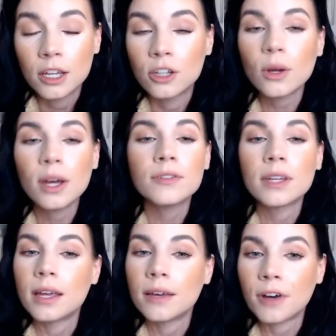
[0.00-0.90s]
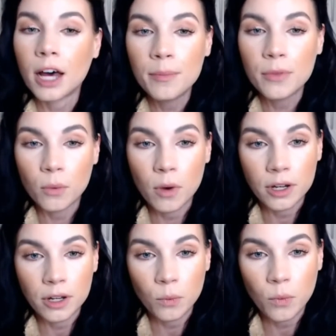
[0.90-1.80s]
You don't have to give up the
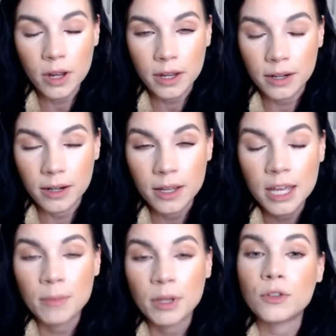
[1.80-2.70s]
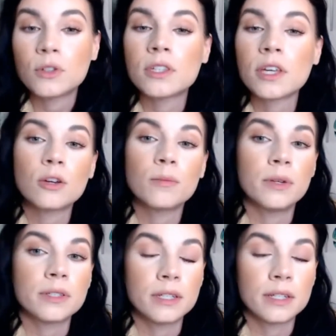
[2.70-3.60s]
one-on-one, but if you set your
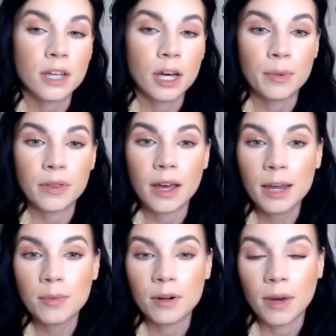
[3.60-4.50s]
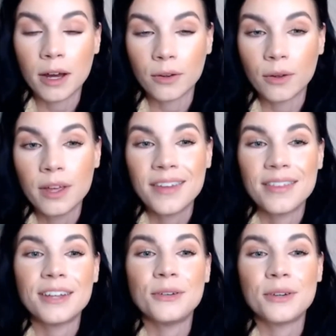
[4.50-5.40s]
business up in the hybrid model,
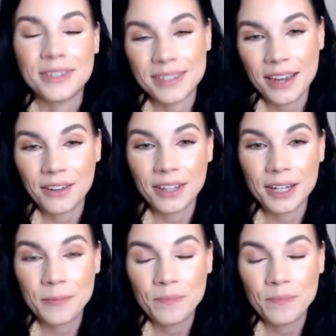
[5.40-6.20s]
then you can scale it.